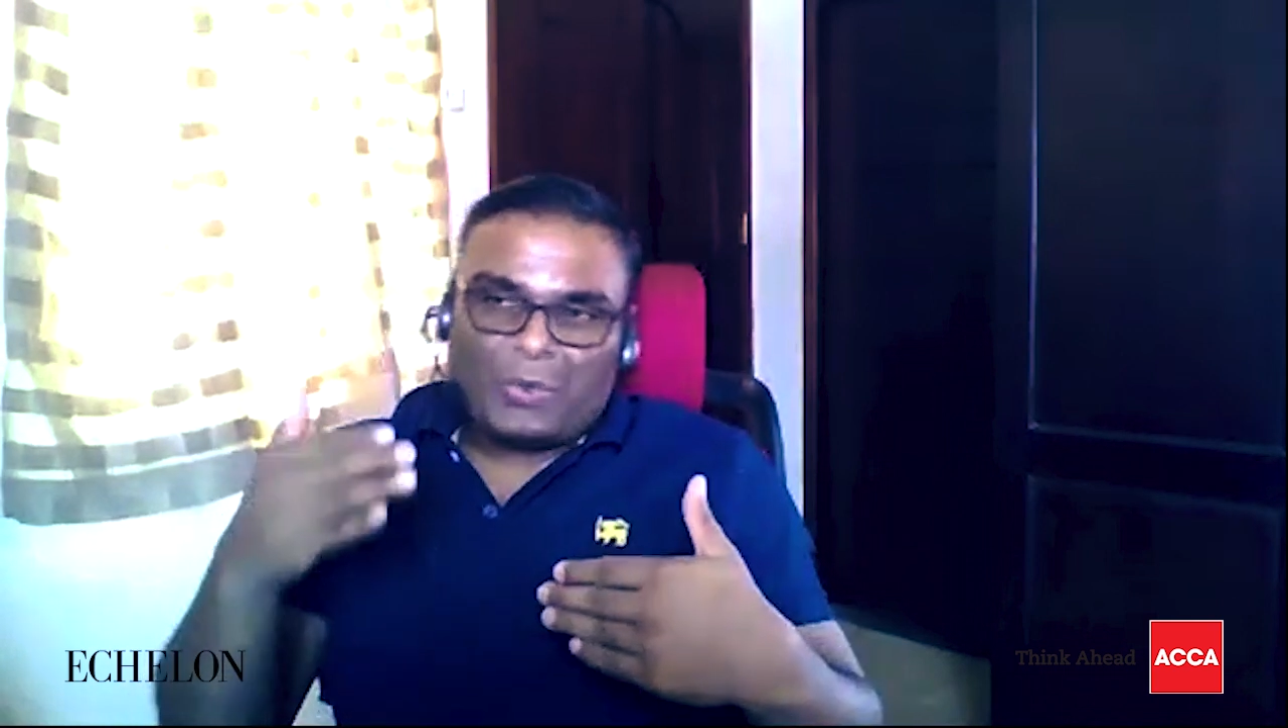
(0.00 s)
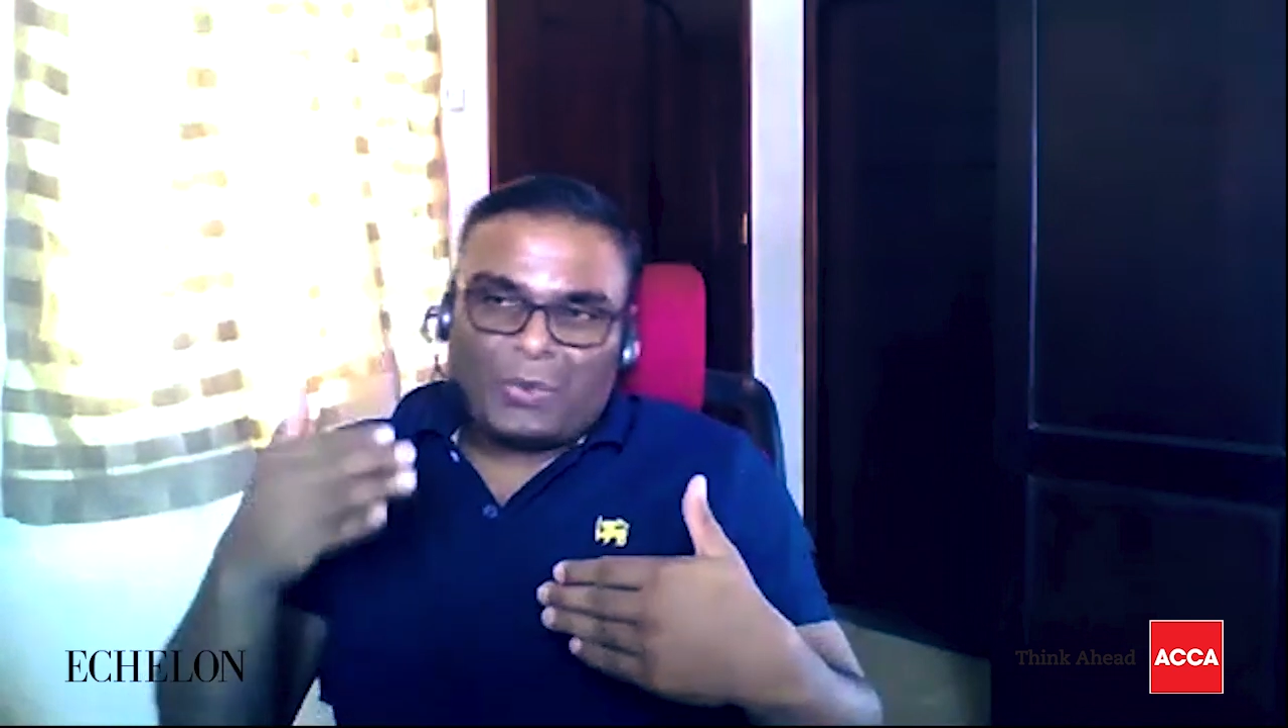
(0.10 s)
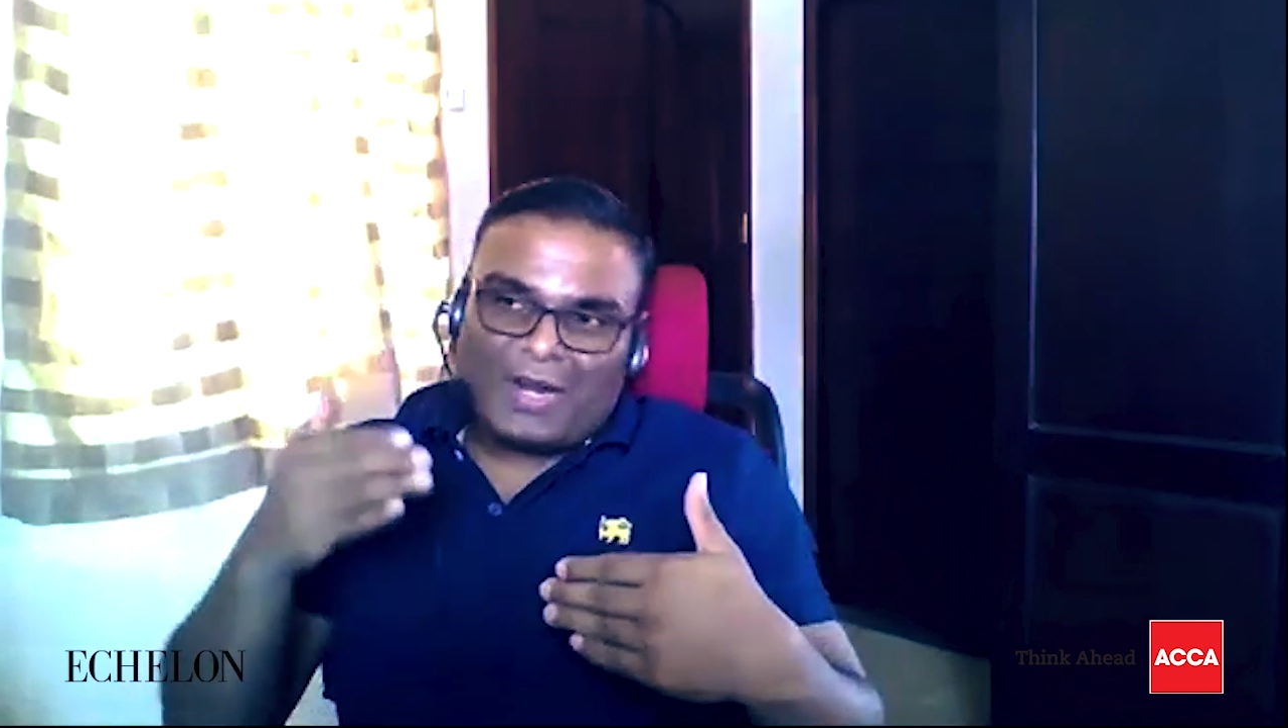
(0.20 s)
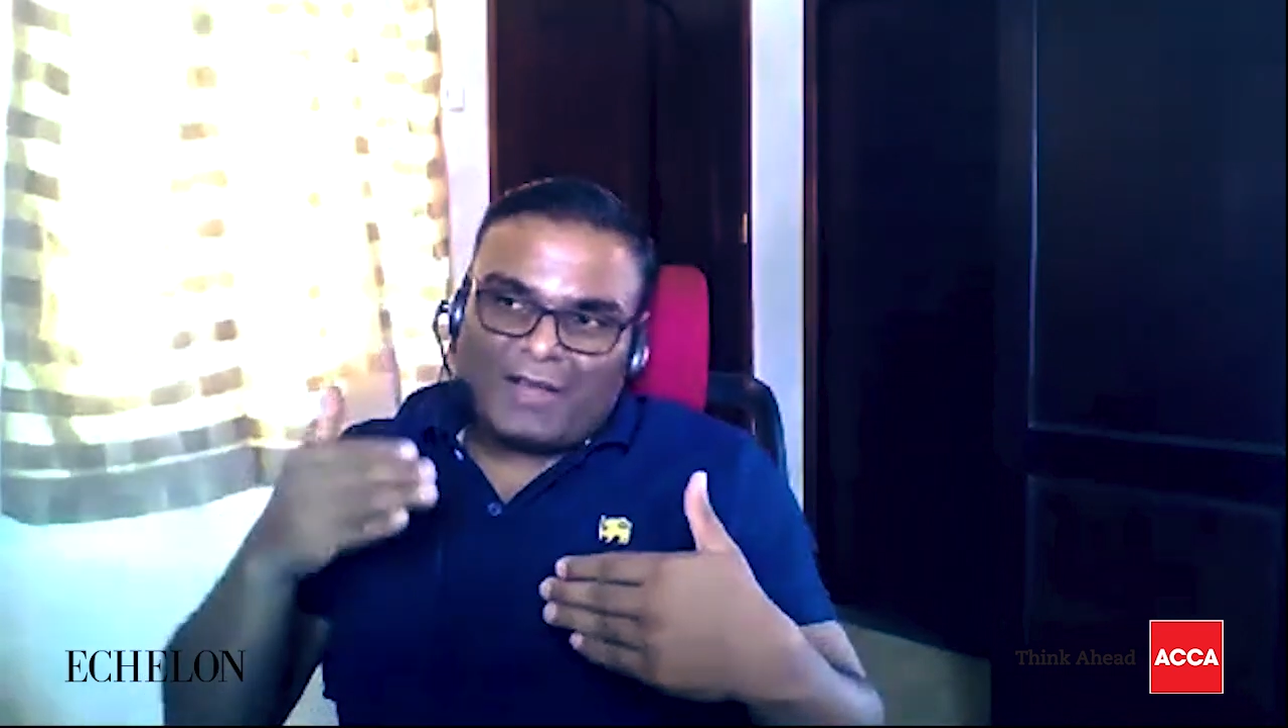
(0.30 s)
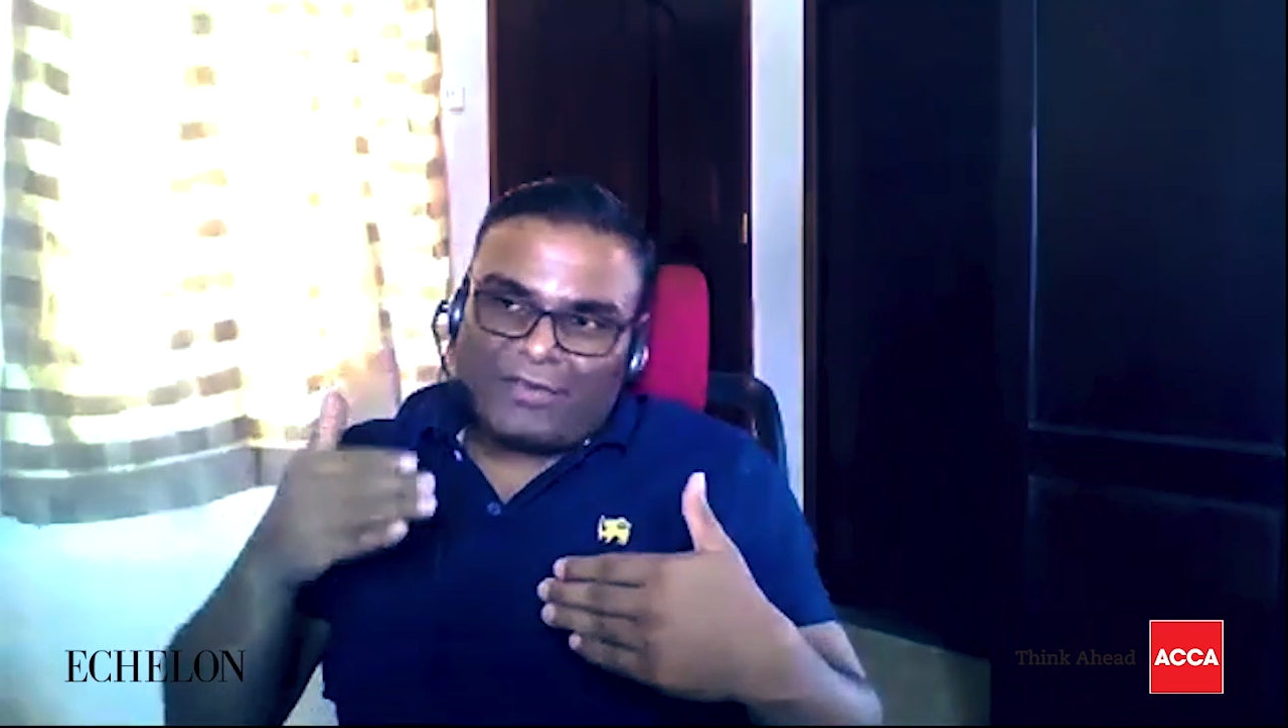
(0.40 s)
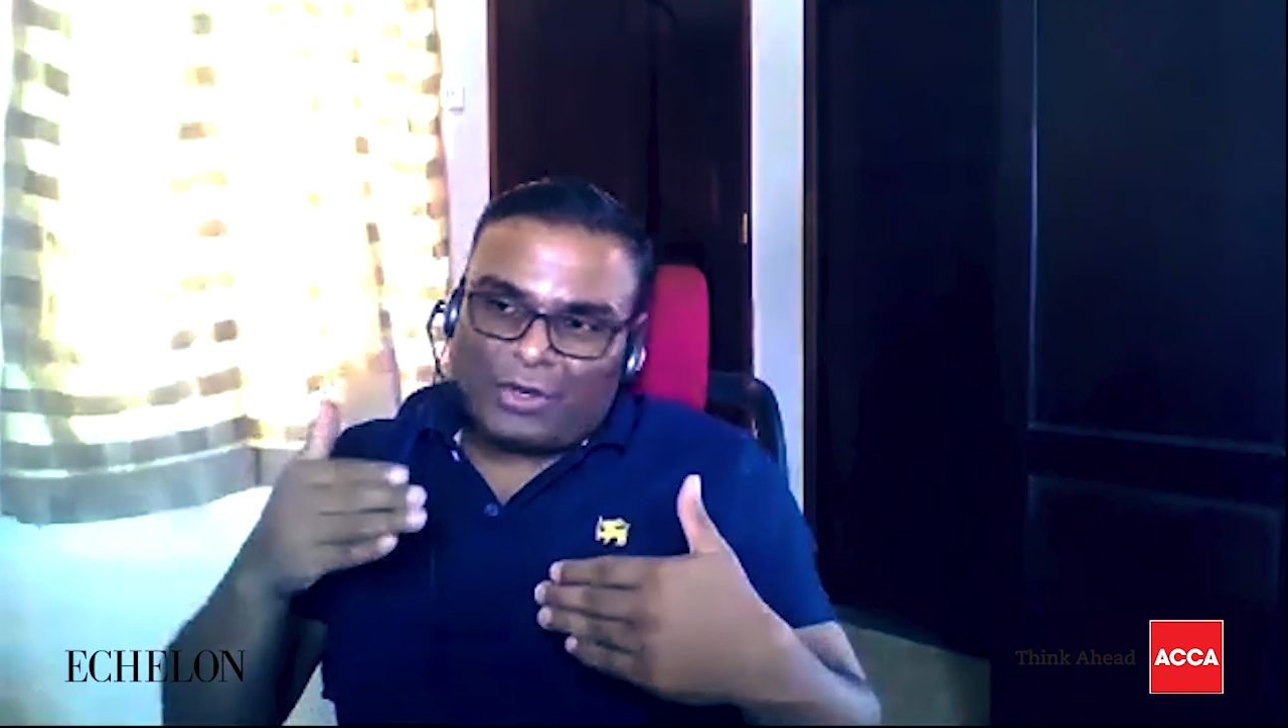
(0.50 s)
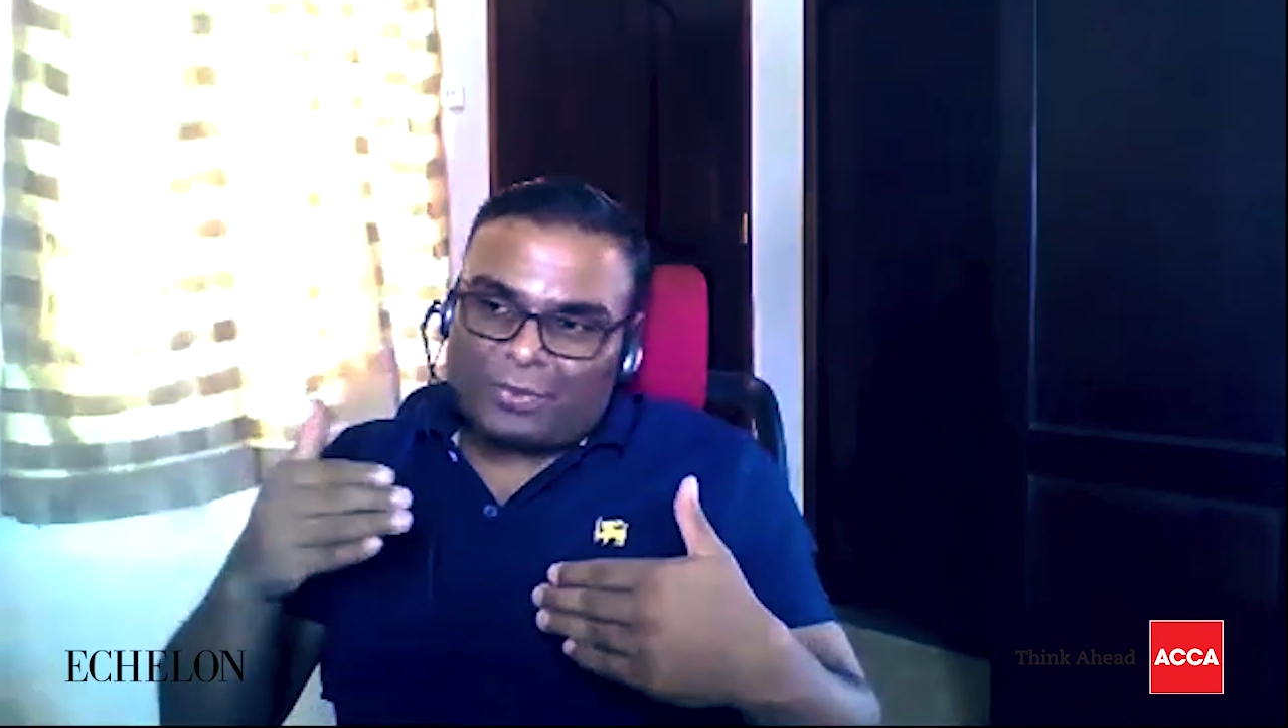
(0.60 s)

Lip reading: Whenever you're